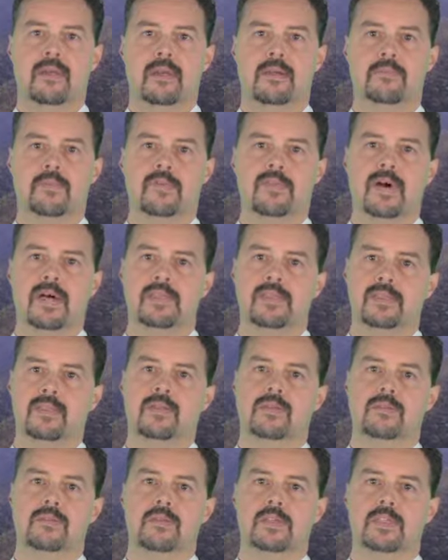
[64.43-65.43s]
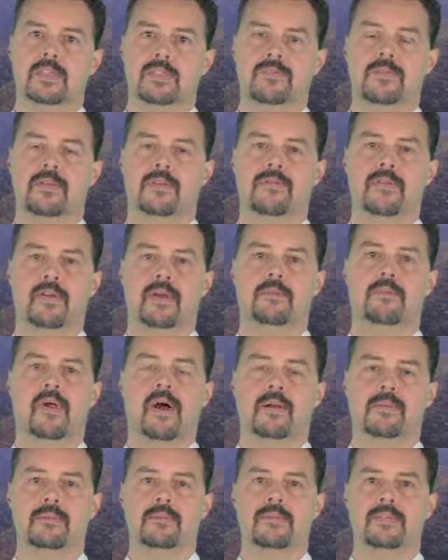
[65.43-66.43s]
and provide solutions for the very
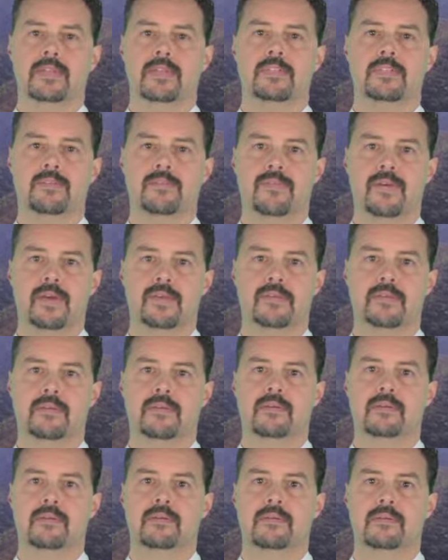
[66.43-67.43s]
problems that you're facing.